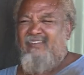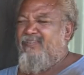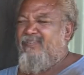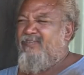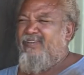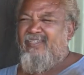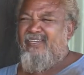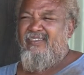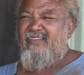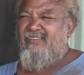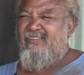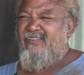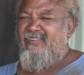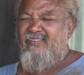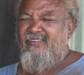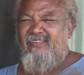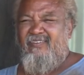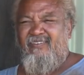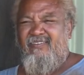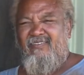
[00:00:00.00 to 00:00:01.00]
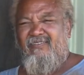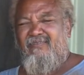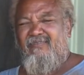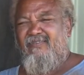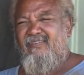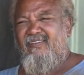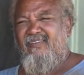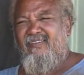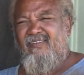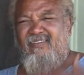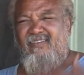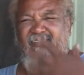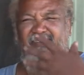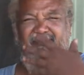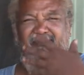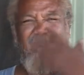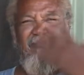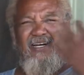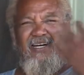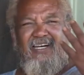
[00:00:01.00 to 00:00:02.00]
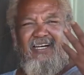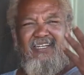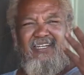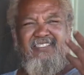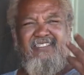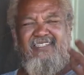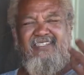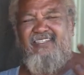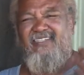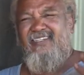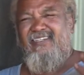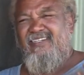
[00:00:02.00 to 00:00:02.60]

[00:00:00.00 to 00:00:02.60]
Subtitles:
We had no mask,